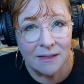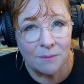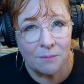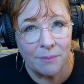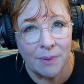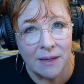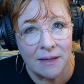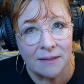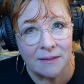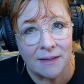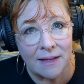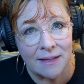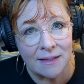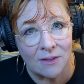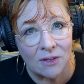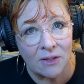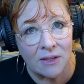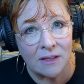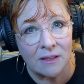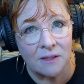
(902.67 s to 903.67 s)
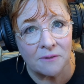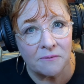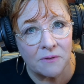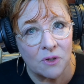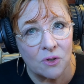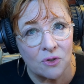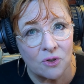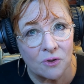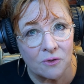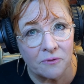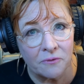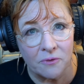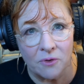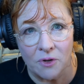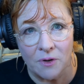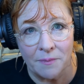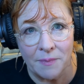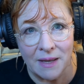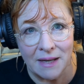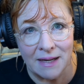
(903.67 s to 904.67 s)
But let's look at the future for
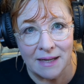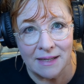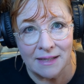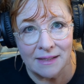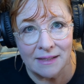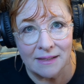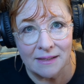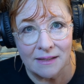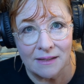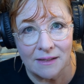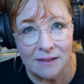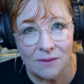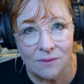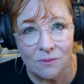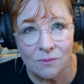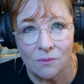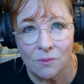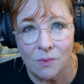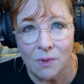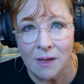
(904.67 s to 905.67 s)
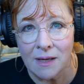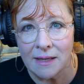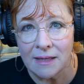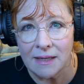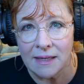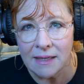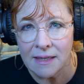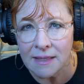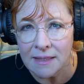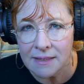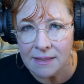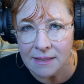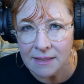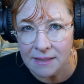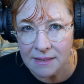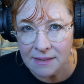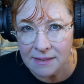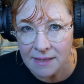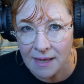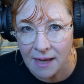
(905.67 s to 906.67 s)
a minute. What is it
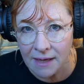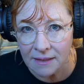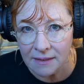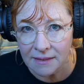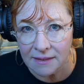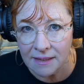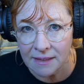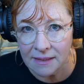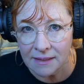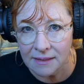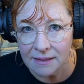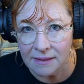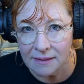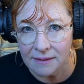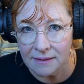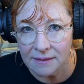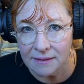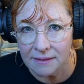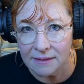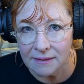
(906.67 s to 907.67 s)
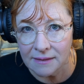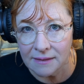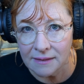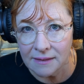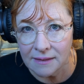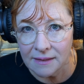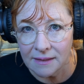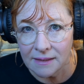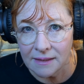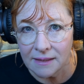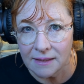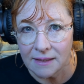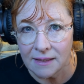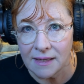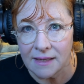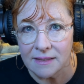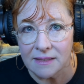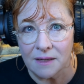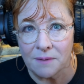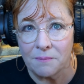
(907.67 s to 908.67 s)
exactly?
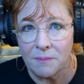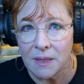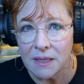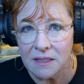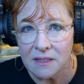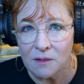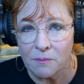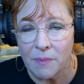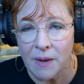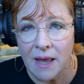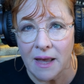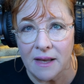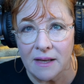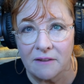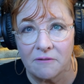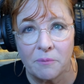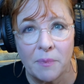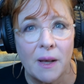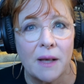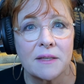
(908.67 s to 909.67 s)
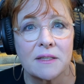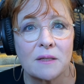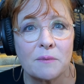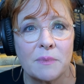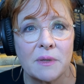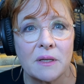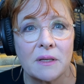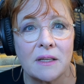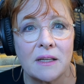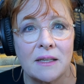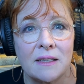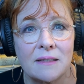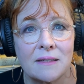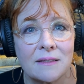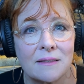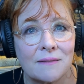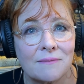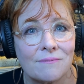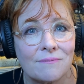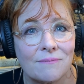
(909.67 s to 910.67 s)
It's a mixed bag of possibilities.
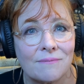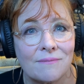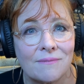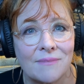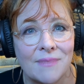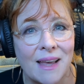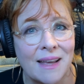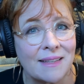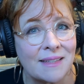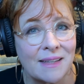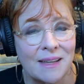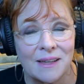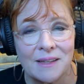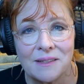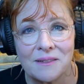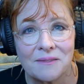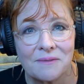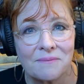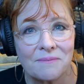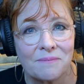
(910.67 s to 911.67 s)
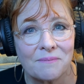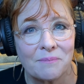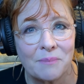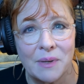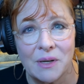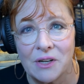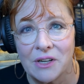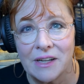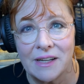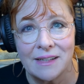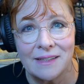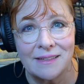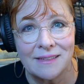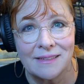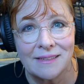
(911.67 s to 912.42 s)
That's it, period.